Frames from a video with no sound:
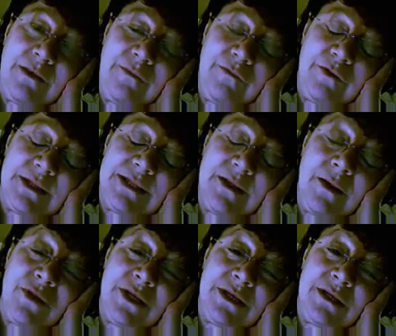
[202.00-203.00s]
the difference.
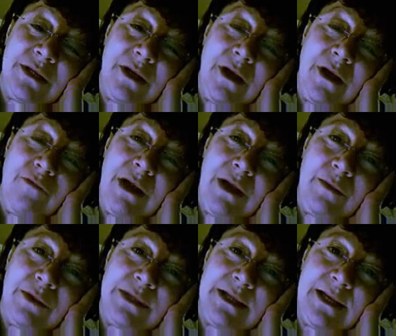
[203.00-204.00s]
So I
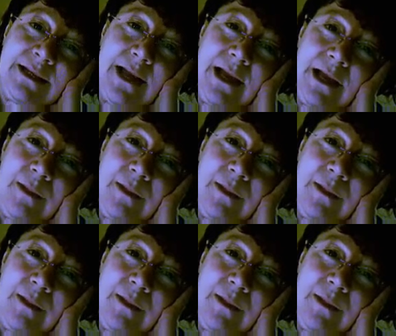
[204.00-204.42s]
really would say to